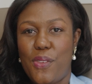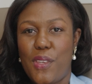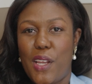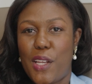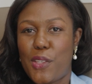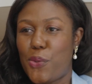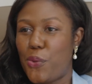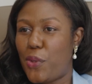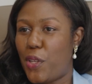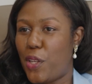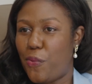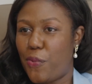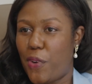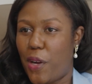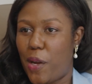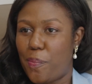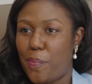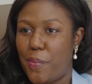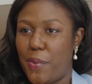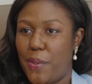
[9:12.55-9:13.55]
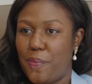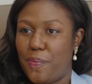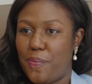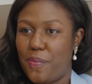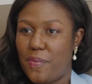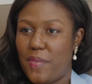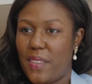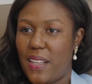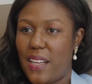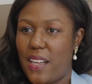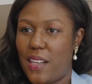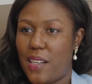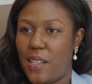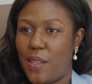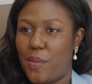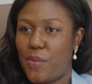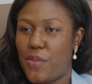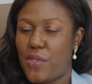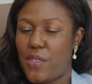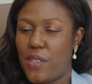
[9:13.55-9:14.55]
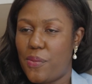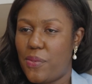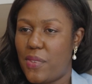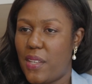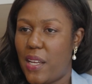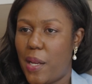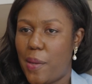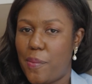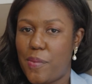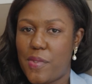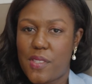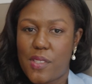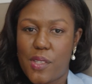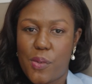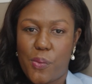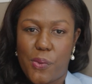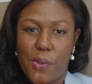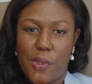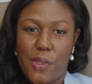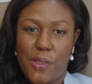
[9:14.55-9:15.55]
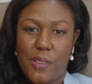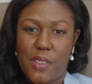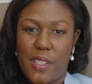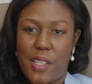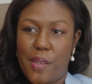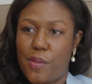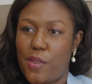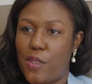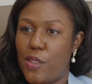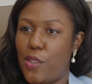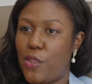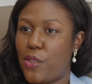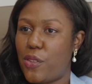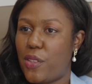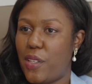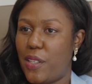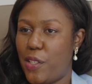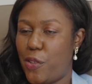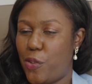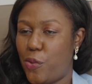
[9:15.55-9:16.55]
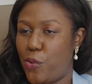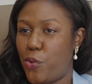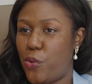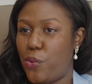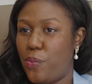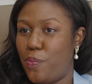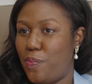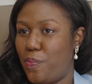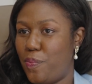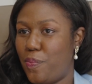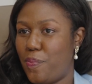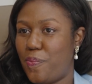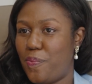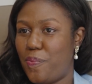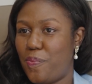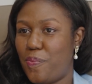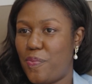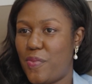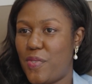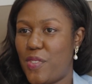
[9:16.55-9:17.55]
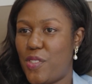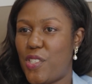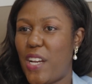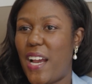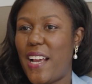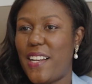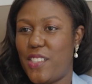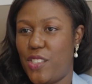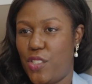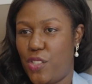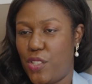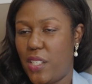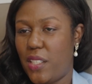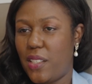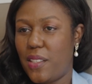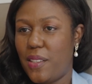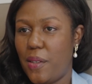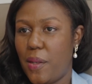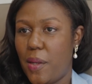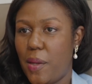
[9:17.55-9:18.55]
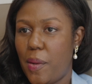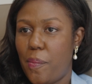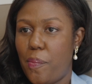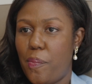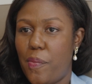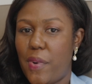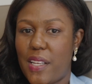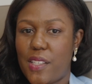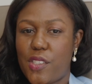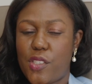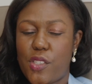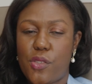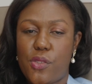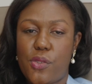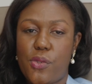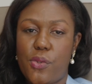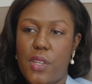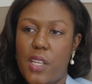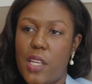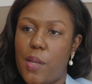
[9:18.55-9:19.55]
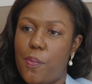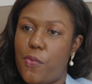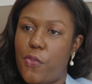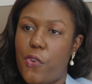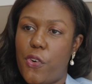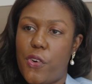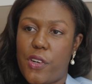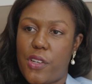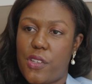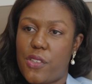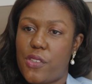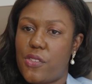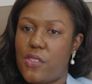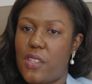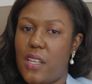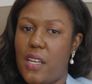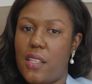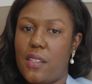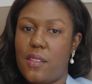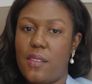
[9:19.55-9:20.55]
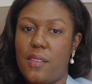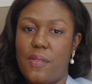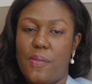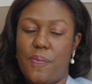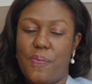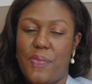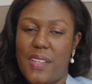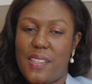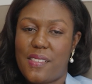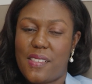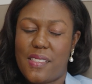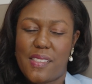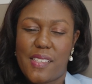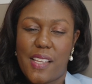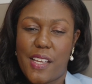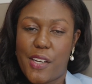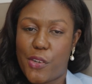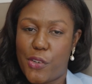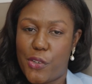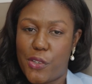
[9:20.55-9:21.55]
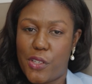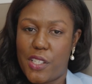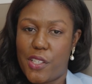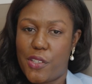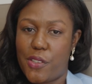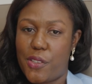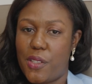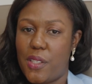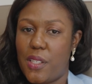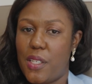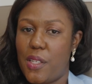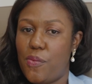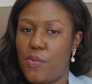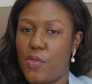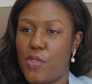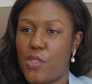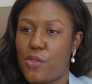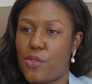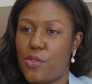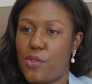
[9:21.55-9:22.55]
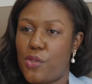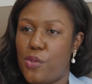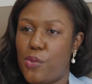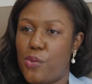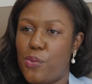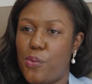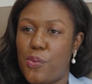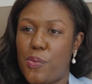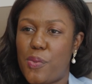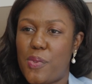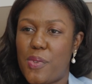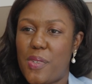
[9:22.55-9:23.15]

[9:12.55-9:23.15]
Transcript: Not to give up. Sometimes the world can look a little challenging, but just to keep focus, and as I said earlier, just to